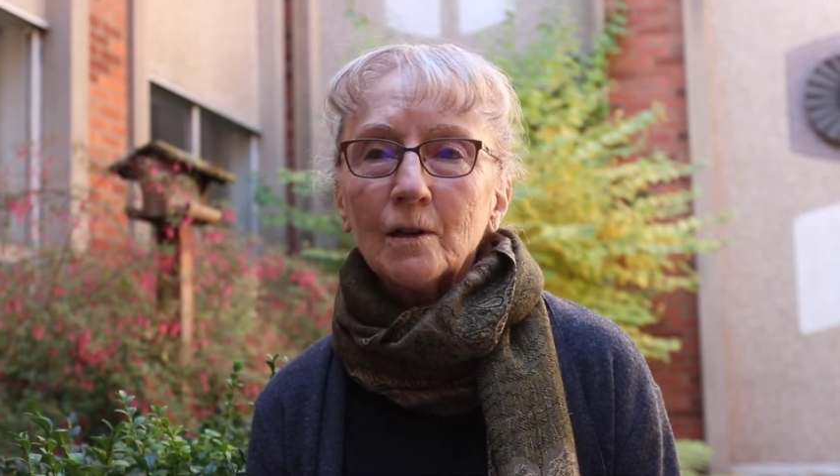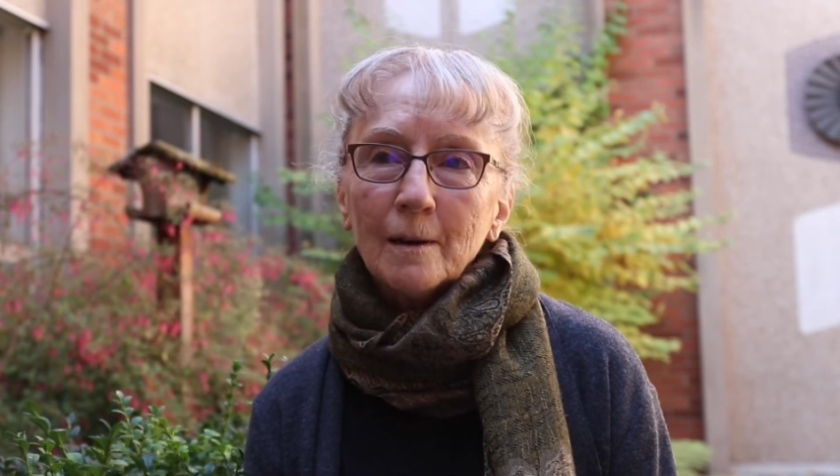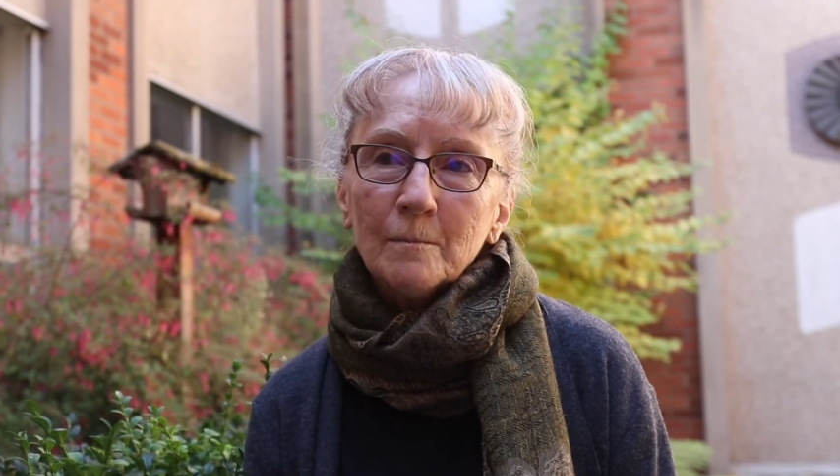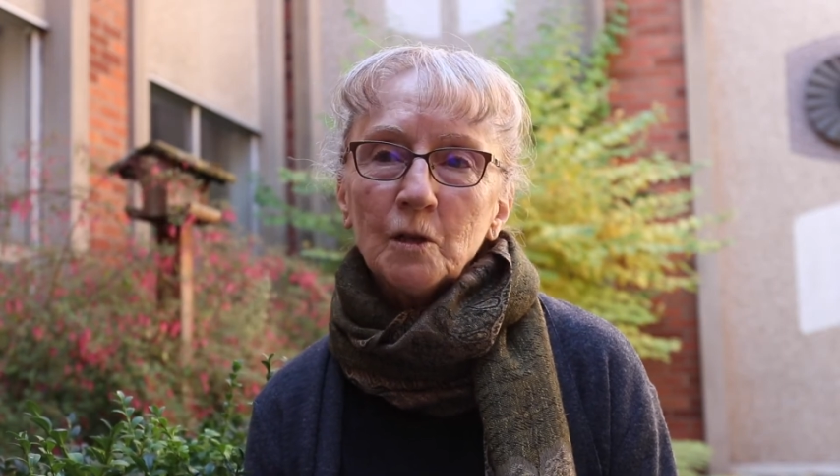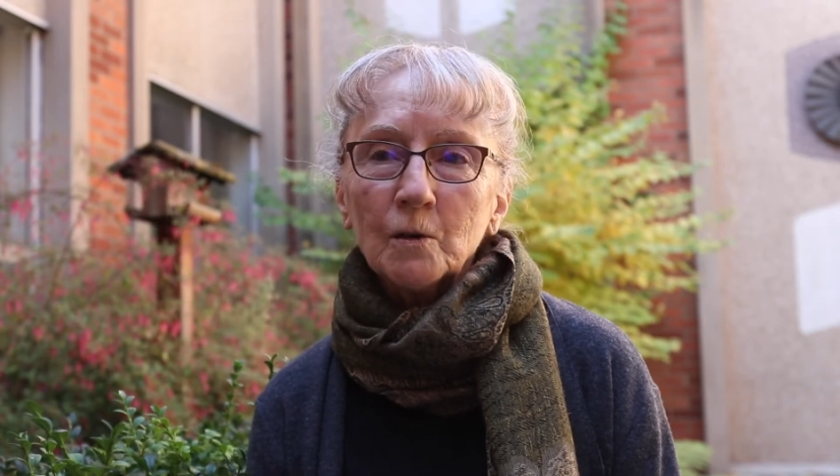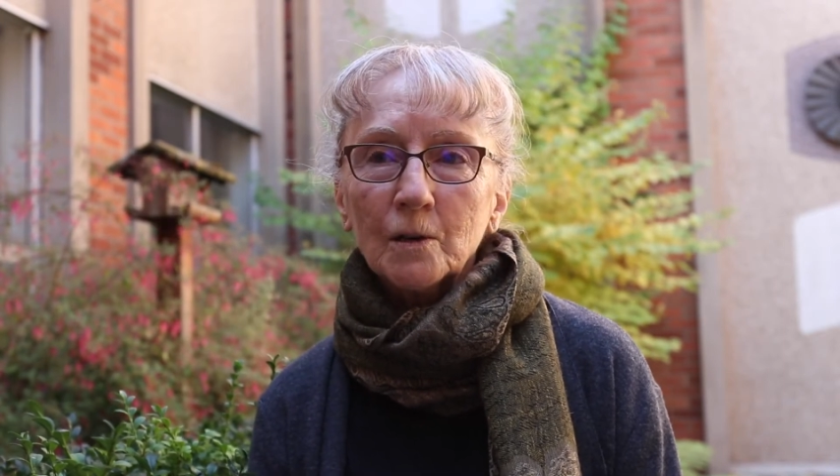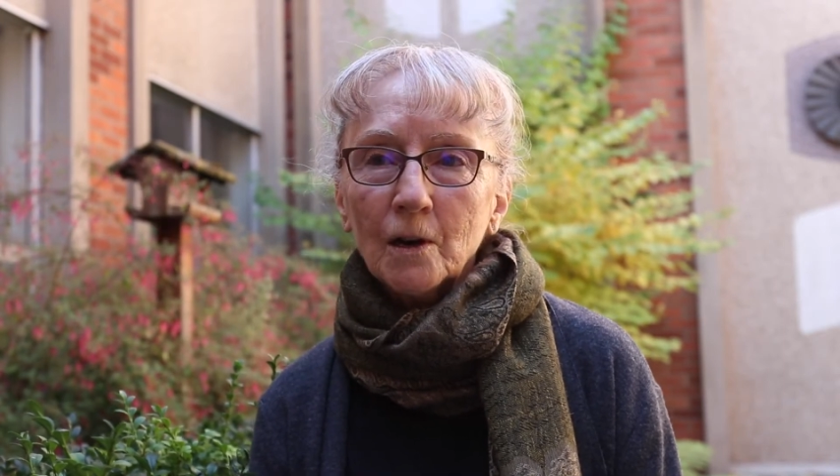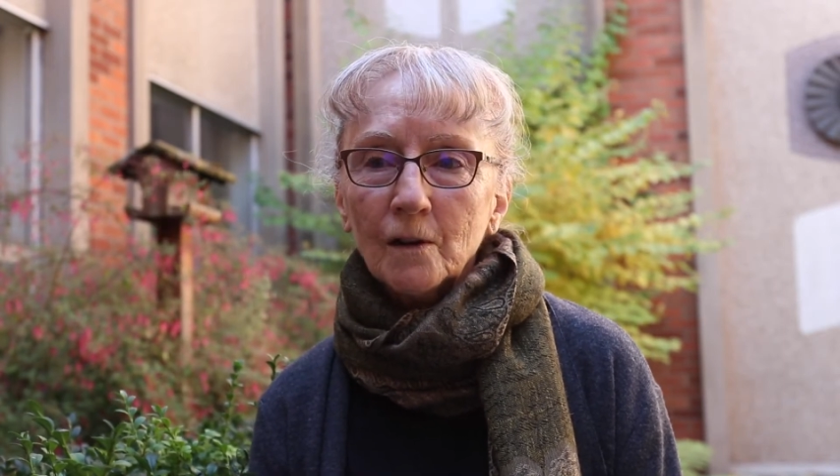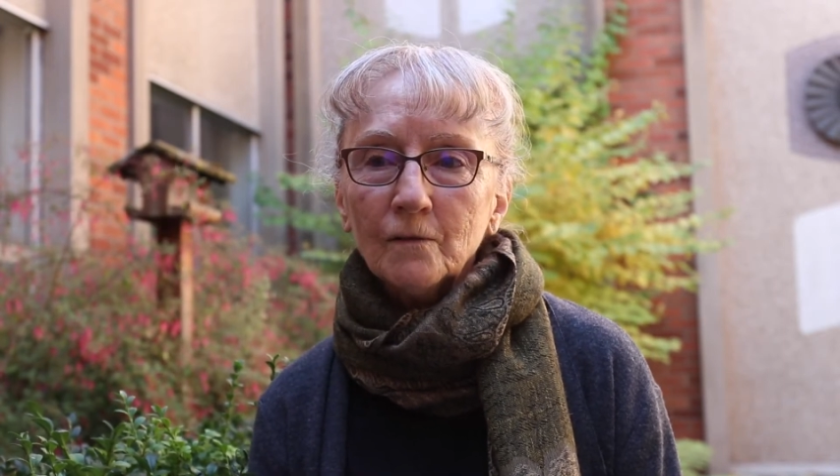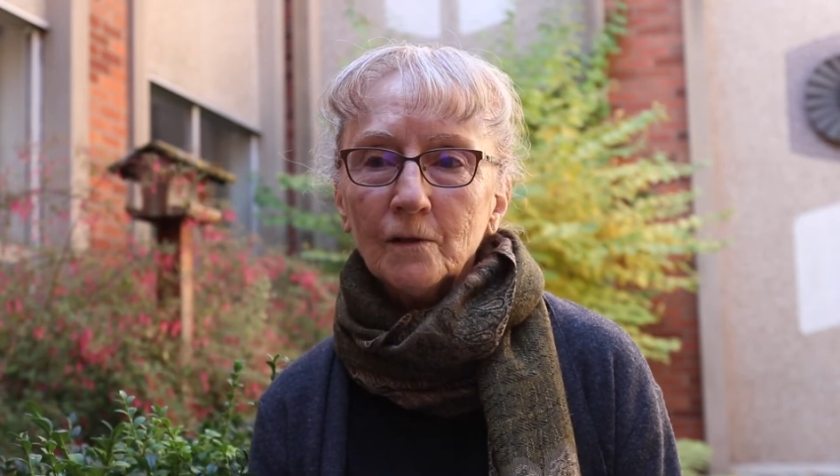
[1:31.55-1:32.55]
come to a
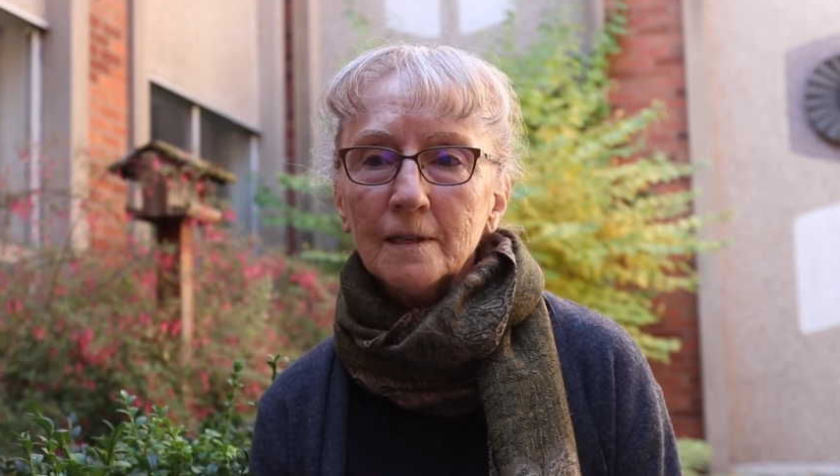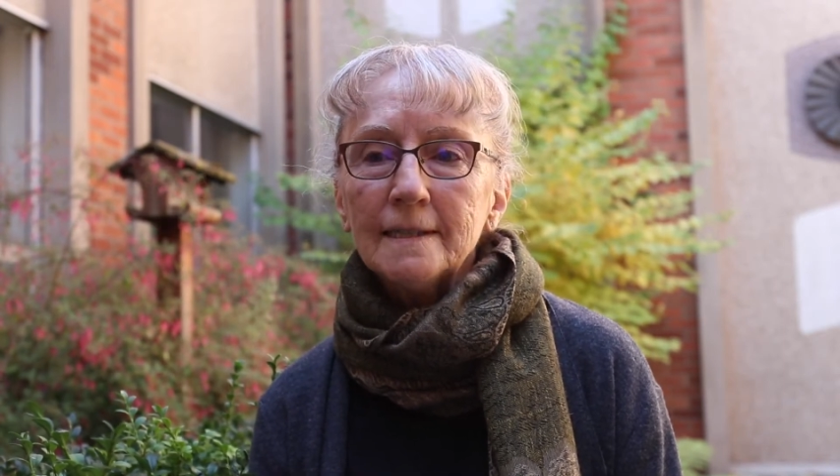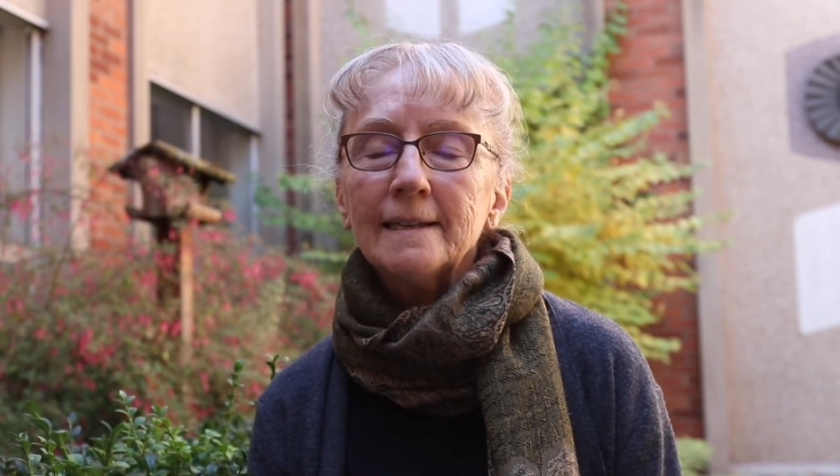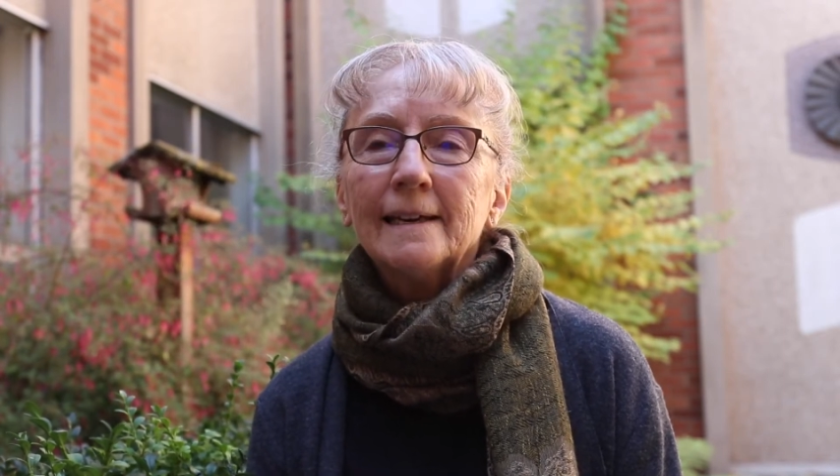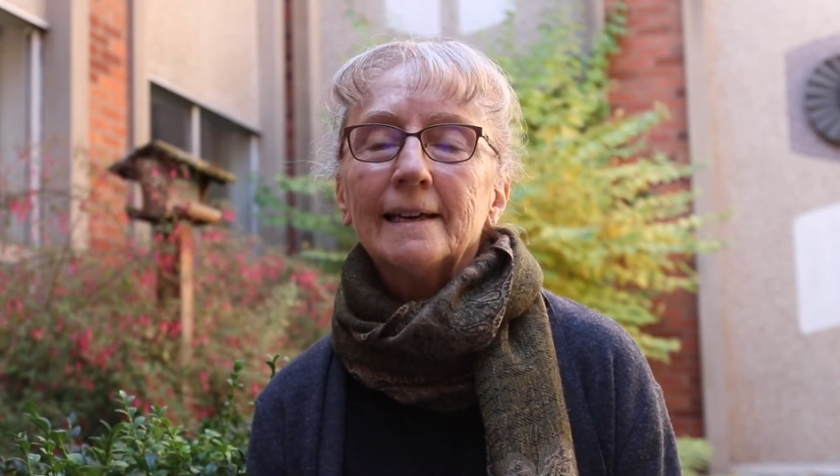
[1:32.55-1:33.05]
conference,